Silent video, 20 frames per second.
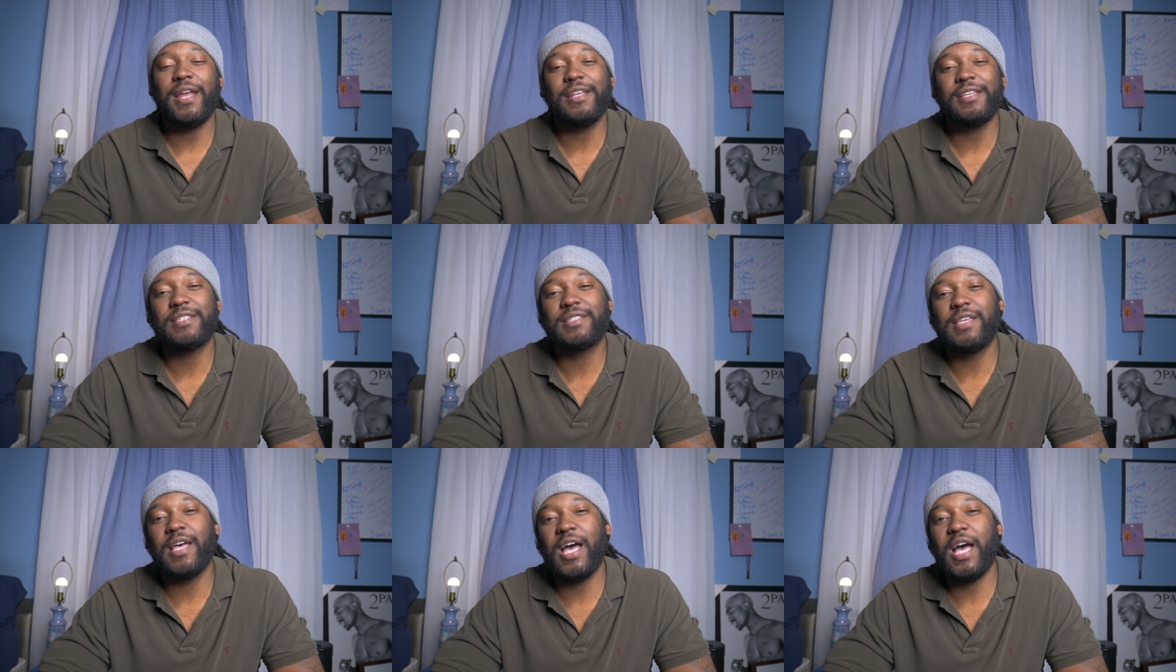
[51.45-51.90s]

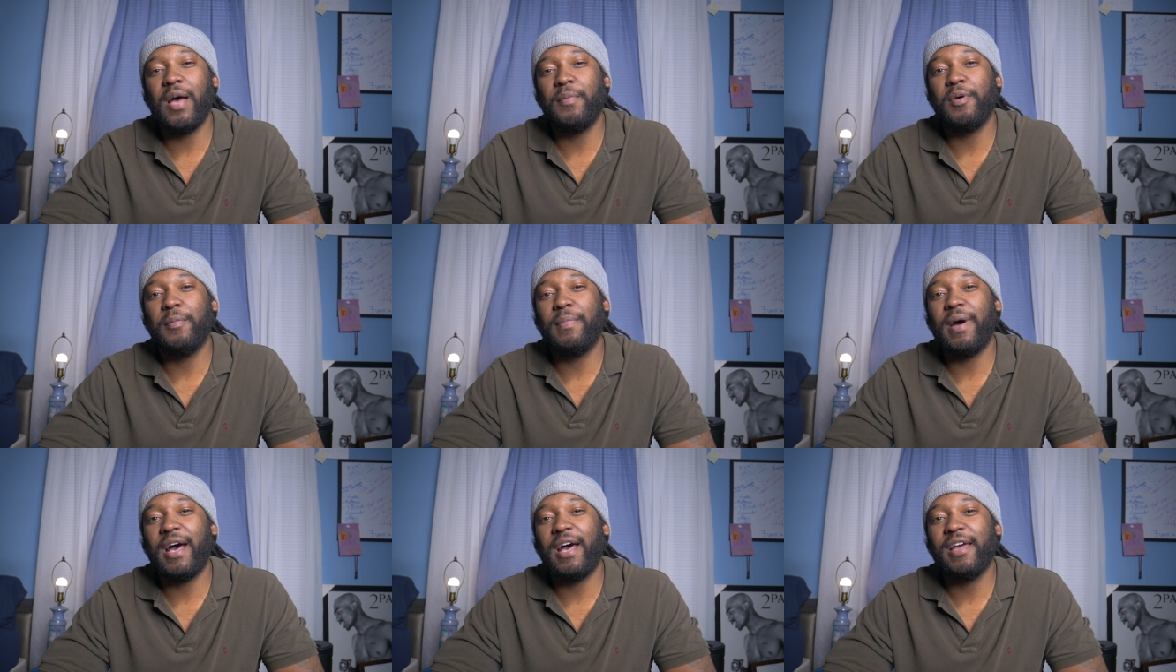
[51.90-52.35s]
this time
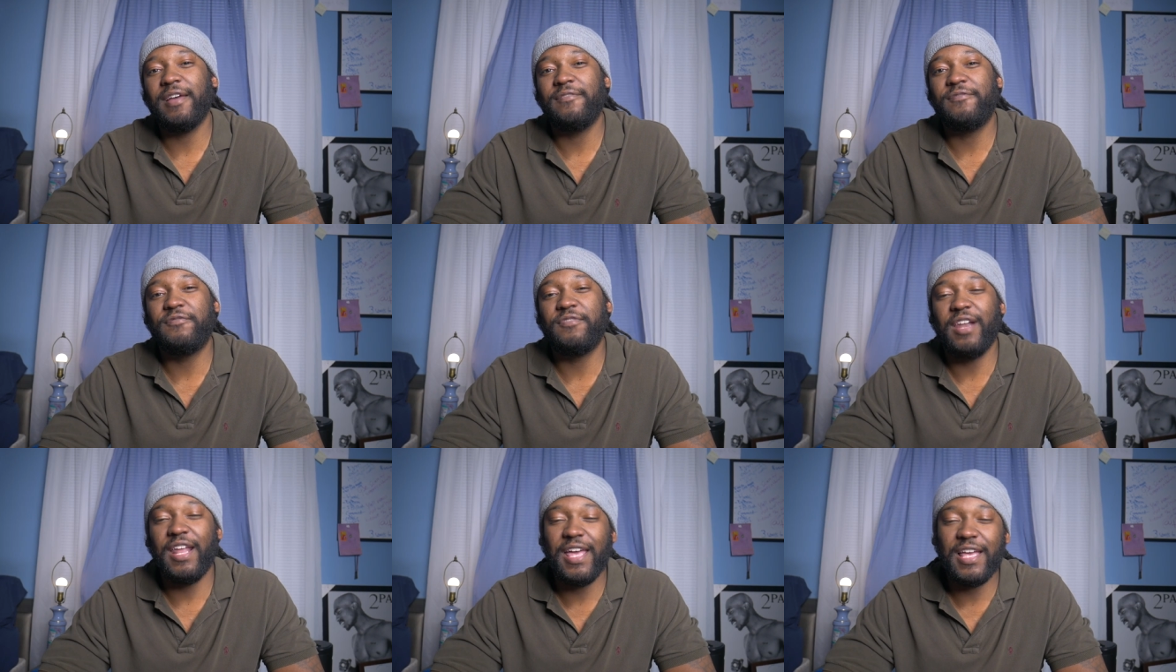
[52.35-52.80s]
in my
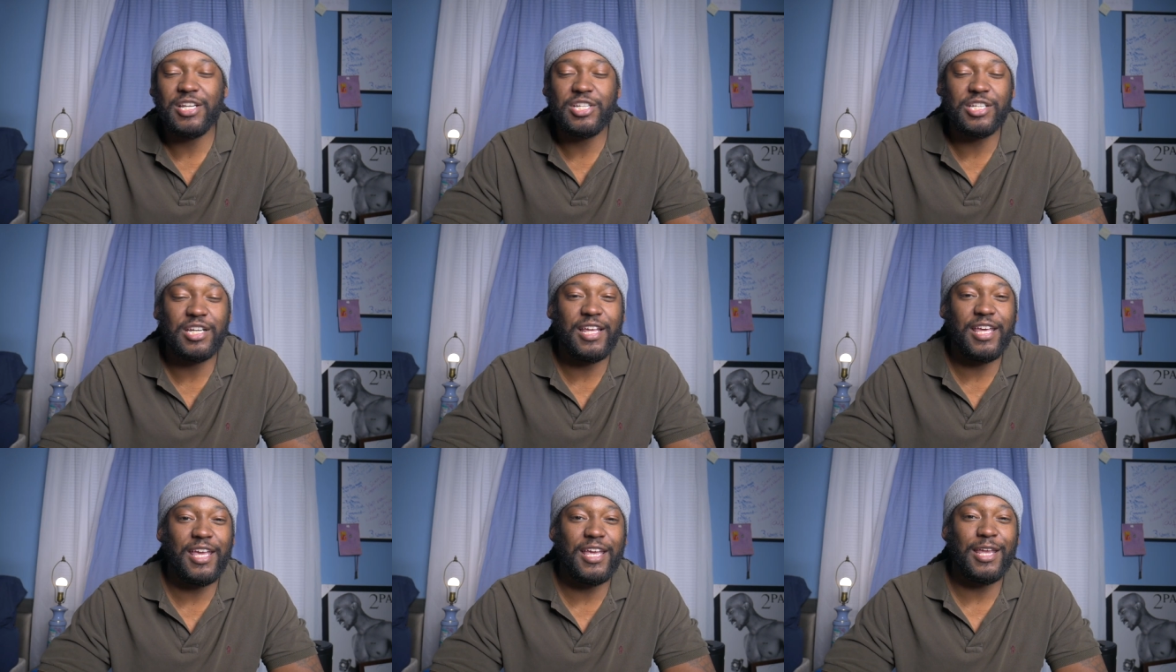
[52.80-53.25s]

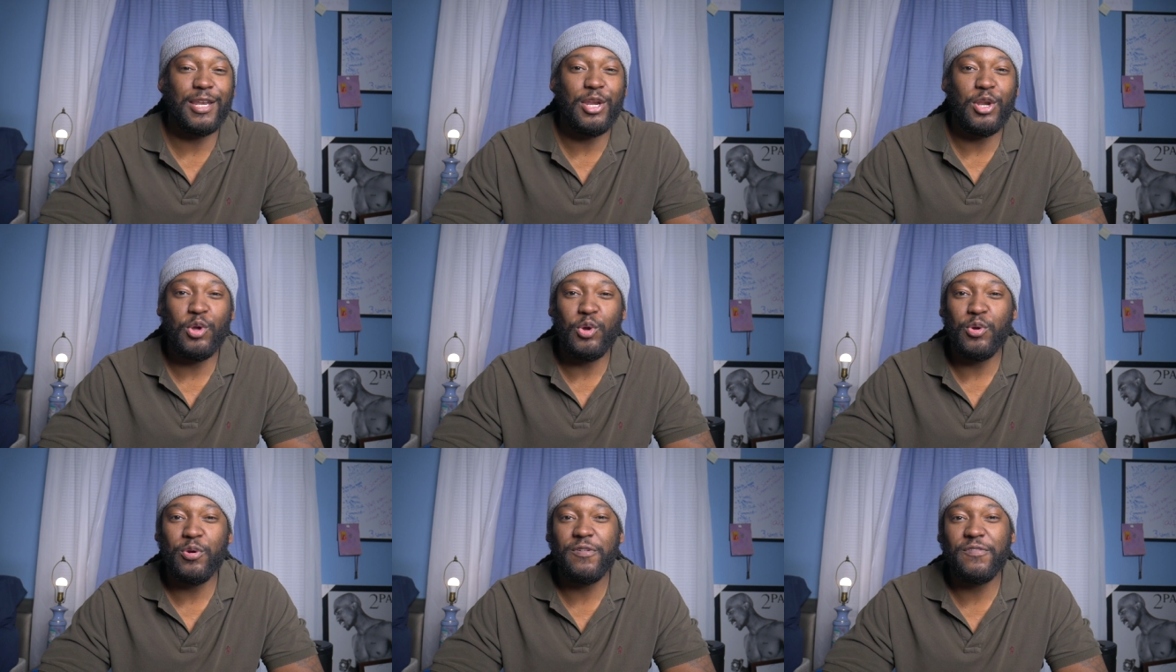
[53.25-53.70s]
fledgling
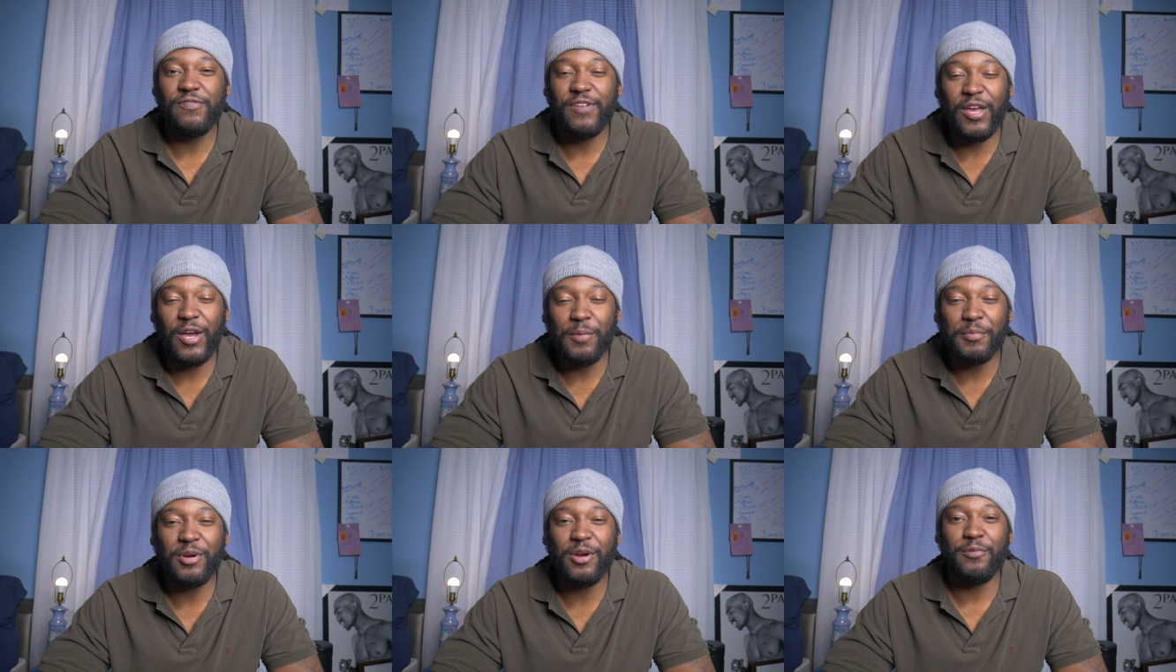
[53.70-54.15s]
new
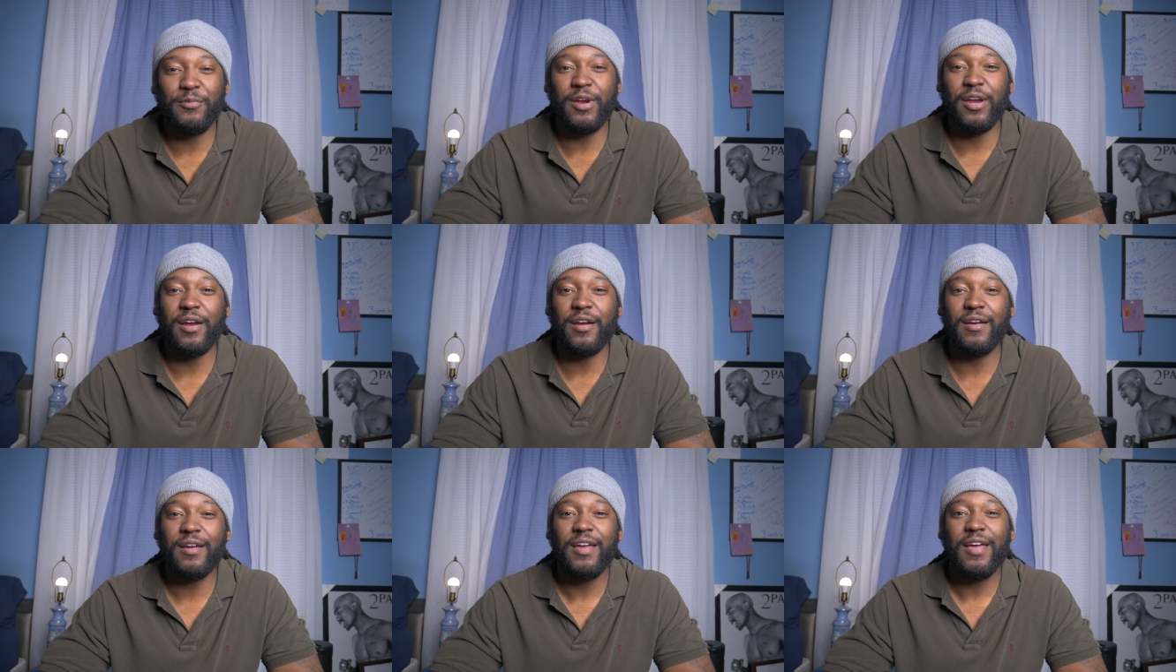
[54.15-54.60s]
film
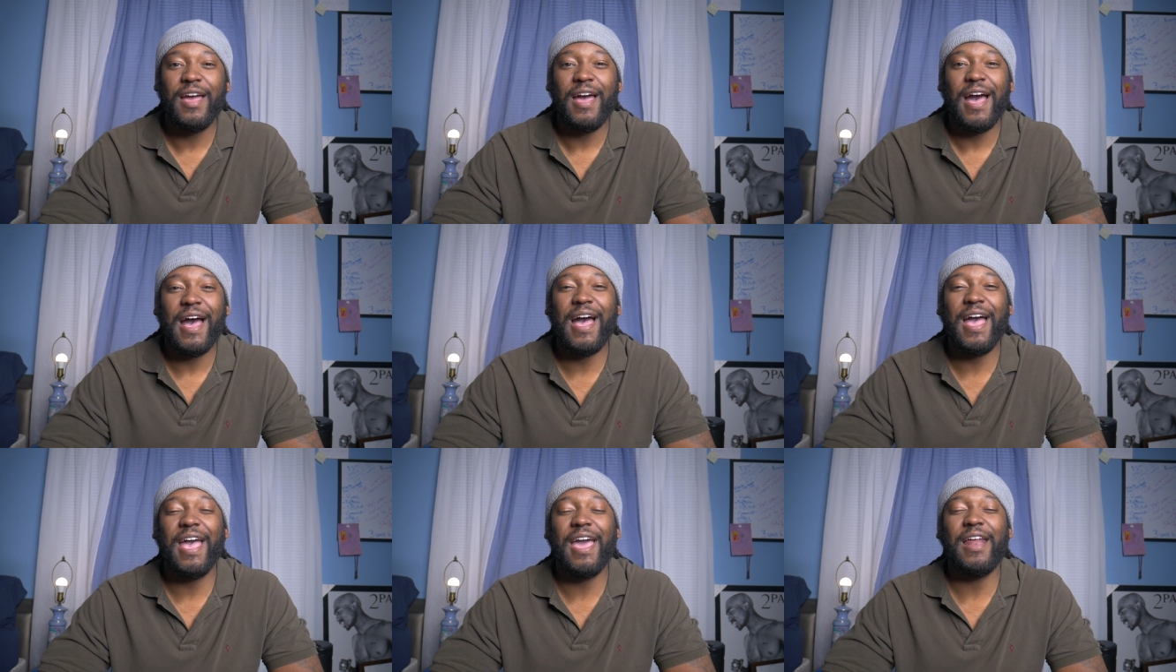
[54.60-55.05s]
career,
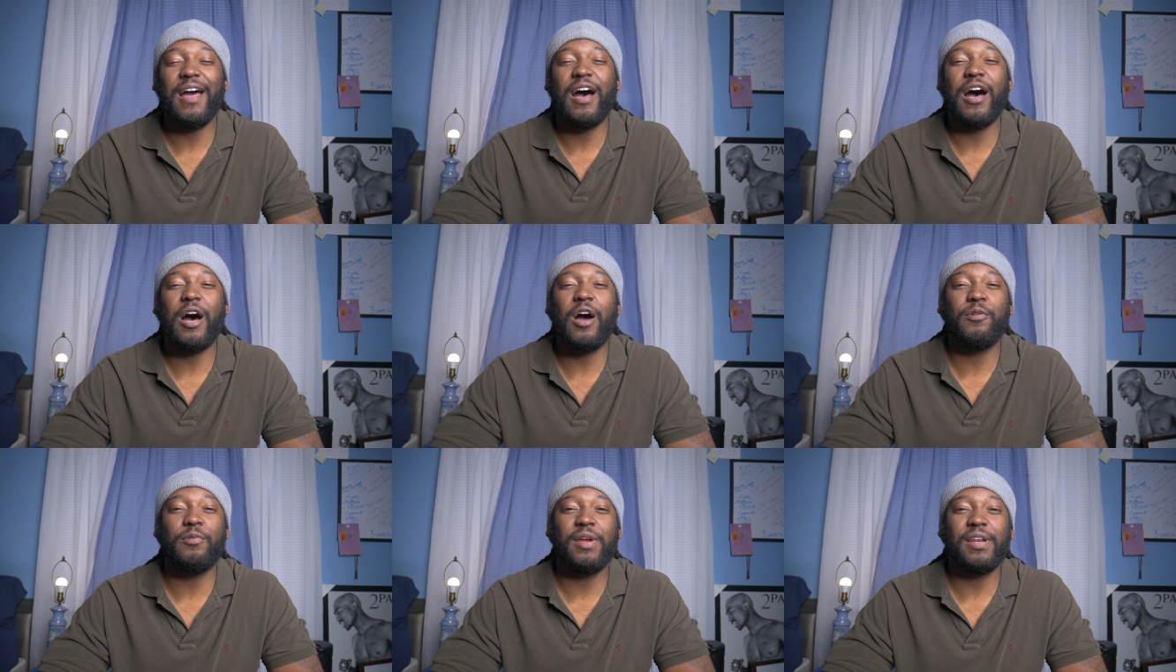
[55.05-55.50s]
I had
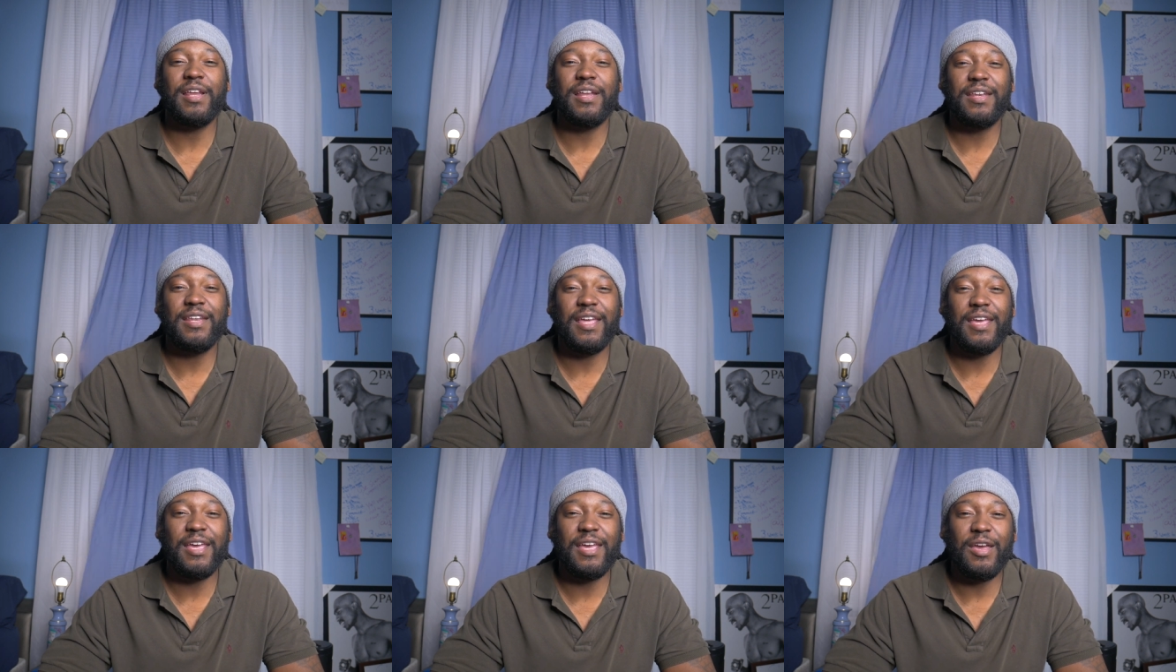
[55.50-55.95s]
already
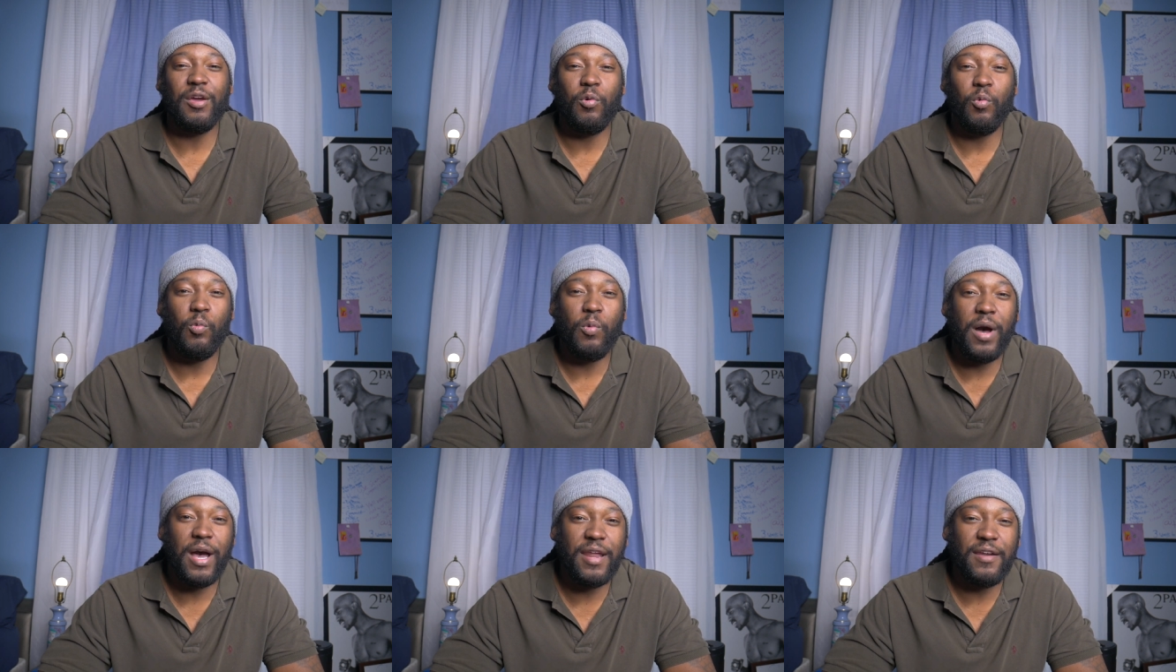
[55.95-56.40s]
did
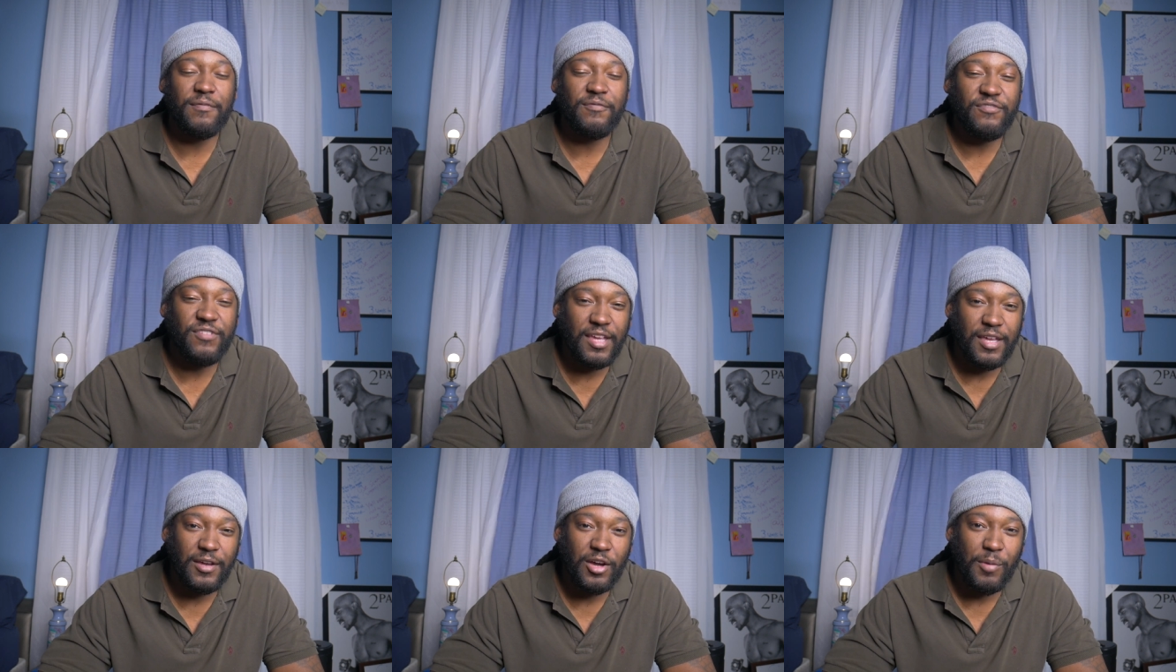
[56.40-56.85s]
one
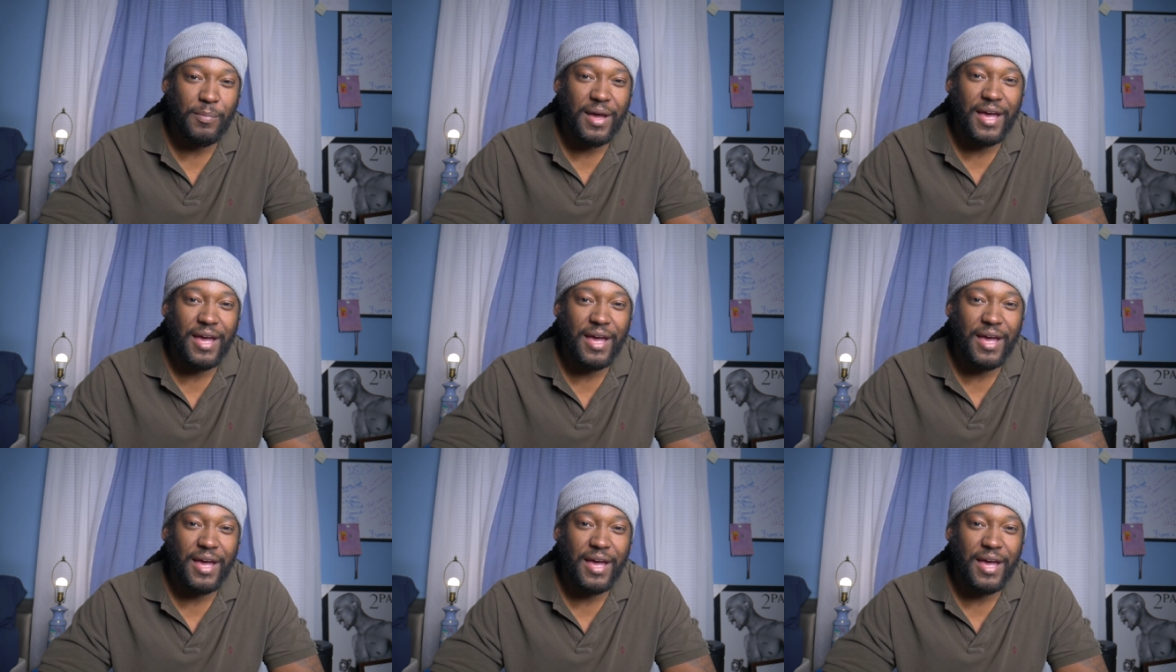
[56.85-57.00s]
film.